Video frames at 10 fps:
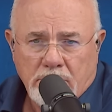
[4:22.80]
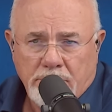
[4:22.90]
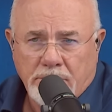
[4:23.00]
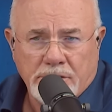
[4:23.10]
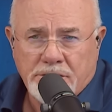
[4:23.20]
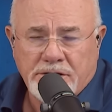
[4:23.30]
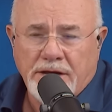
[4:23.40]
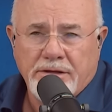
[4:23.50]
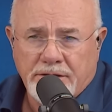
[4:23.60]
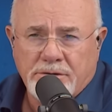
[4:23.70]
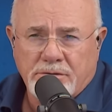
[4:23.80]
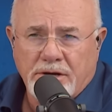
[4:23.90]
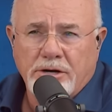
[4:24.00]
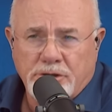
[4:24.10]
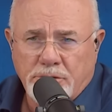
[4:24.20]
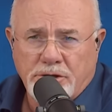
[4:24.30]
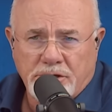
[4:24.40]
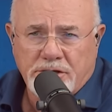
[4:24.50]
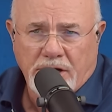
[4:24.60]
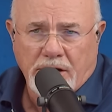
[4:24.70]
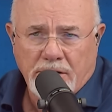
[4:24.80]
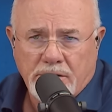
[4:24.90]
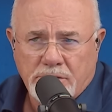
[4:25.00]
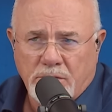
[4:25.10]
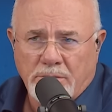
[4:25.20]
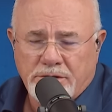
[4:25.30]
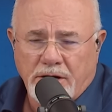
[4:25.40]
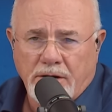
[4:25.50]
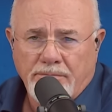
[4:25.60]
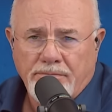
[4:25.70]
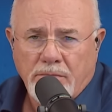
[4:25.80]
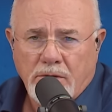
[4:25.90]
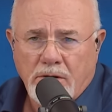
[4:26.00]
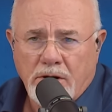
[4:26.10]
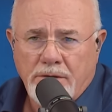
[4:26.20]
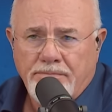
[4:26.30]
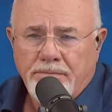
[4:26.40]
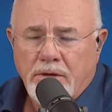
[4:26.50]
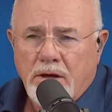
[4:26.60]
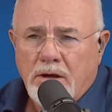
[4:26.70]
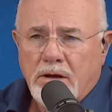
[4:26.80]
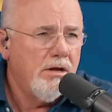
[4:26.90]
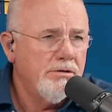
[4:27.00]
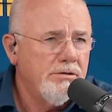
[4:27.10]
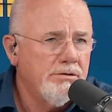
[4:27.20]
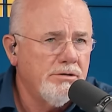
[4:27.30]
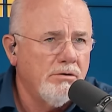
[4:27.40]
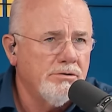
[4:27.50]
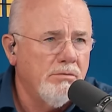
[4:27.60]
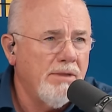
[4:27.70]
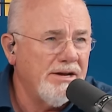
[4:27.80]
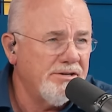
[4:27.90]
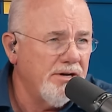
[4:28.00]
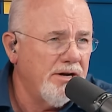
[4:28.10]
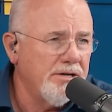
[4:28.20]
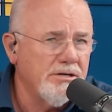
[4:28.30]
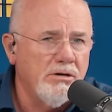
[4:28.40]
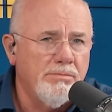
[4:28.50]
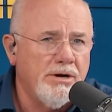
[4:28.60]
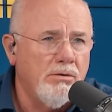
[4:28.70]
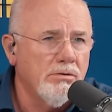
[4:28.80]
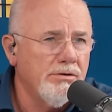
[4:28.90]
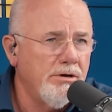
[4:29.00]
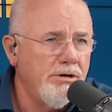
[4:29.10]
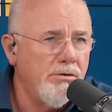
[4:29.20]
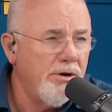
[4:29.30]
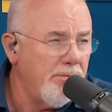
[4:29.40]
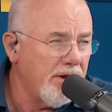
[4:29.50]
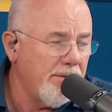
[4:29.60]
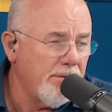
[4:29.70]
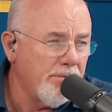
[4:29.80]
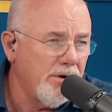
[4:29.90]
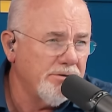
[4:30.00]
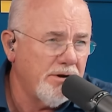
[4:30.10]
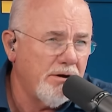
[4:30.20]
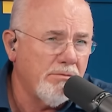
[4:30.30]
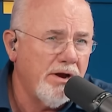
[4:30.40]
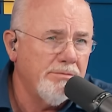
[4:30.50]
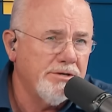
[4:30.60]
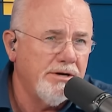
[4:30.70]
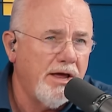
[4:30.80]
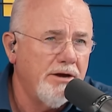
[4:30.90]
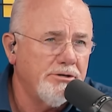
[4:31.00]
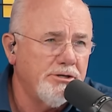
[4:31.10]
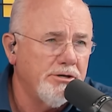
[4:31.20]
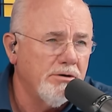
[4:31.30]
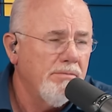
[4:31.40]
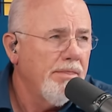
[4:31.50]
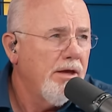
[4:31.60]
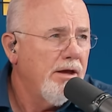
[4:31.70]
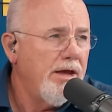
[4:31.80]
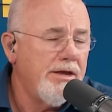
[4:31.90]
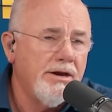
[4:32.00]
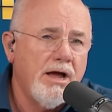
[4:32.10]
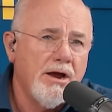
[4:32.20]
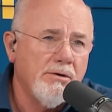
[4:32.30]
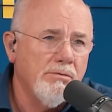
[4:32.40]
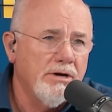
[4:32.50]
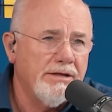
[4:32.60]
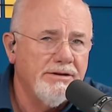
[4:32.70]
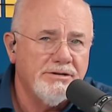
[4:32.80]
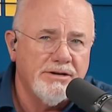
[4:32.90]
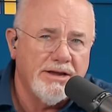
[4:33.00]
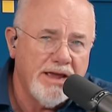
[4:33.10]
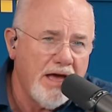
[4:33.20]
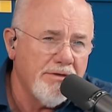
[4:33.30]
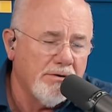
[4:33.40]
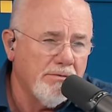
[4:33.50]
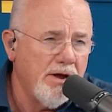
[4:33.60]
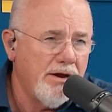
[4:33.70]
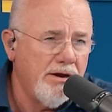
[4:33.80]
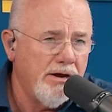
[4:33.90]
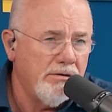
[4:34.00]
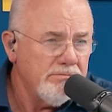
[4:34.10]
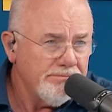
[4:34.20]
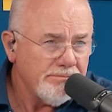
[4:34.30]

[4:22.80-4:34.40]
You can just say that these are things you should say, is what I'm saying. All right. Sure. So, so my son is a little bit older than you. He became the president of Ramsey last year. He and I are running this together right now.